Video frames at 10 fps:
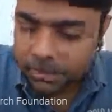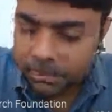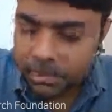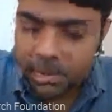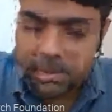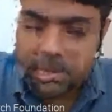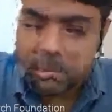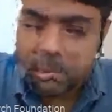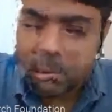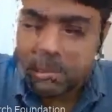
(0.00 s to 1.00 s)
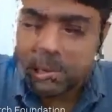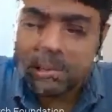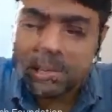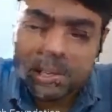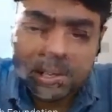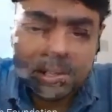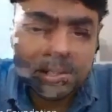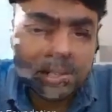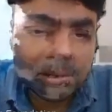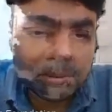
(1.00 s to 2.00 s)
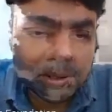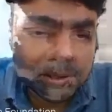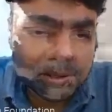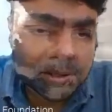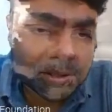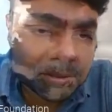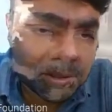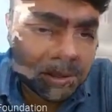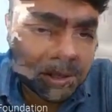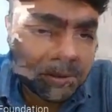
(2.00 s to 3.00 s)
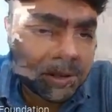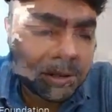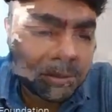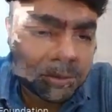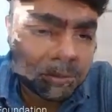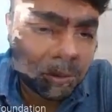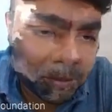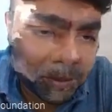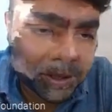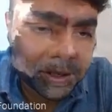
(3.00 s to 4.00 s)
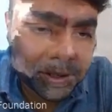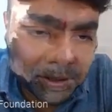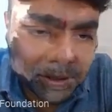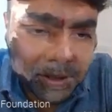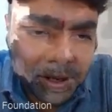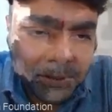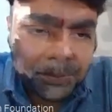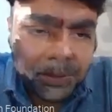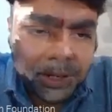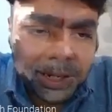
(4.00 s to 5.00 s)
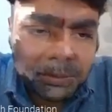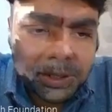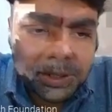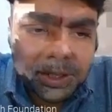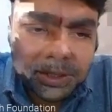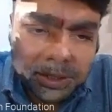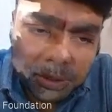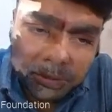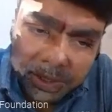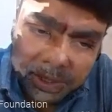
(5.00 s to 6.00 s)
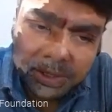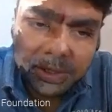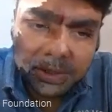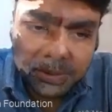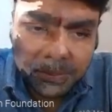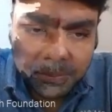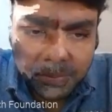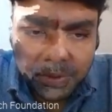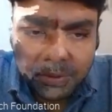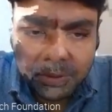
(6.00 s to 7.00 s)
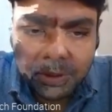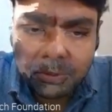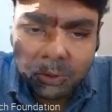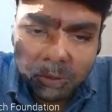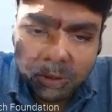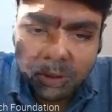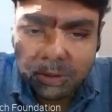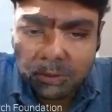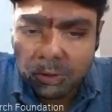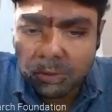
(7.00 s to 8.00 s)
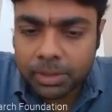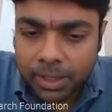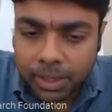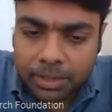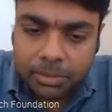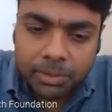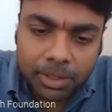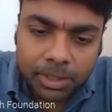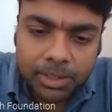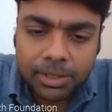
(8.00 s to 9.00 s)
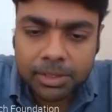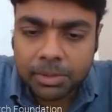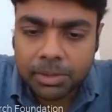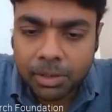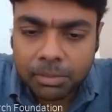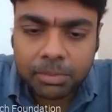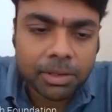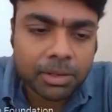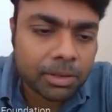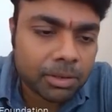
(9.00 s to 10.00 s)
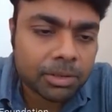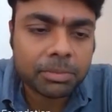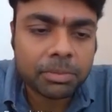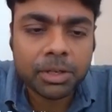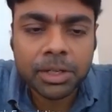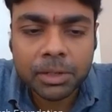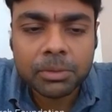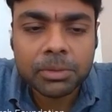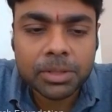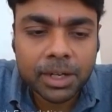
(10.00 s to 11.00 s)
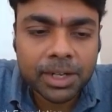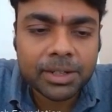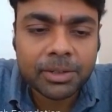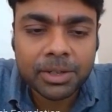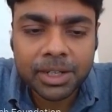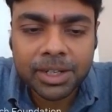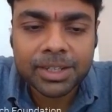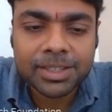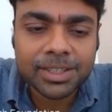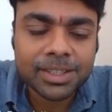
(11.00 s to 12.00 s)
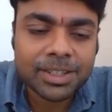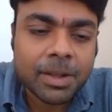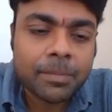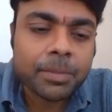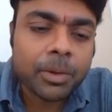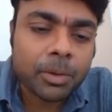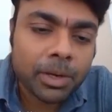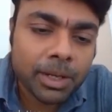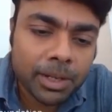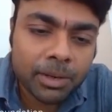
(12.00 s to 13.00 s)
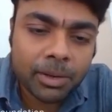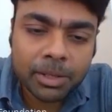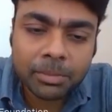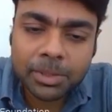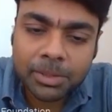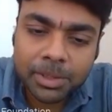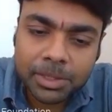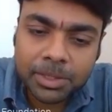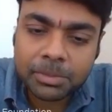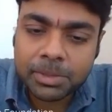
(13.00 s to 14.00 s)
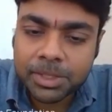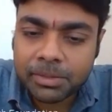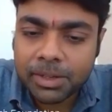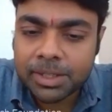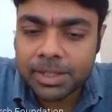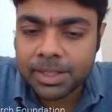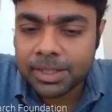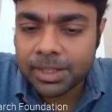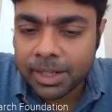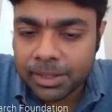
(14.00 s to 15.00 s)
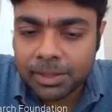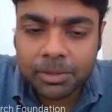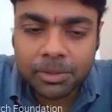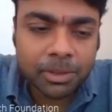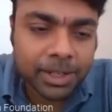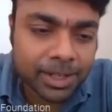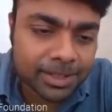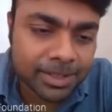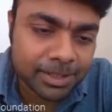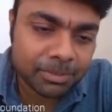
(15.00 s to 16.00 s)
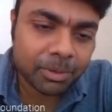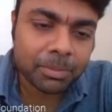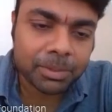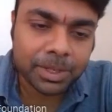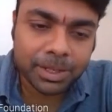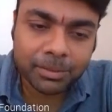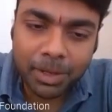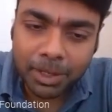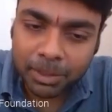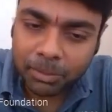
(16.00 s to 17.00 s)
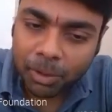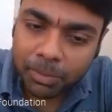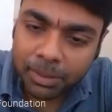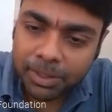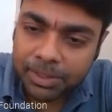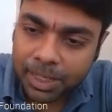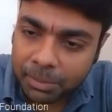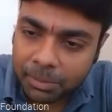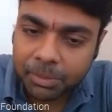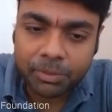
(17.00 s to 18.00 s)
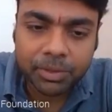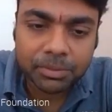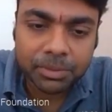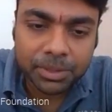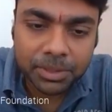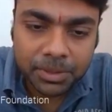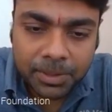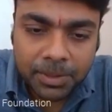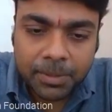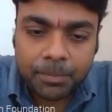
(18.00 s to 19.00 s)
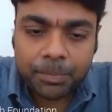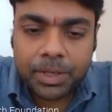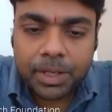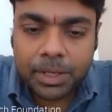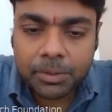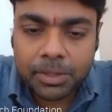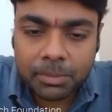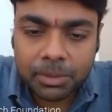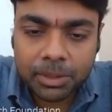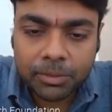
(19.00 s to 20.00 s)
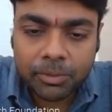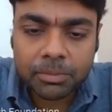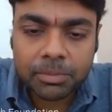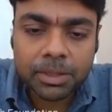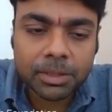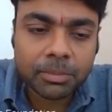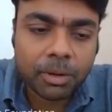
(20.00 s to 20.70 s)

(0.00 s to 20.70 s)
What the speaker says: where it says property of any kind is a capital asset. Similarly, when it comes to property here, it means assets of any kind, whether movable or immovable, tangible or intangible, corporeal or non-corporeal, and includes right or interest in or legal documents or instruments evidencing the title to or interest in the property, and where the property is capable of conversion into some other form than the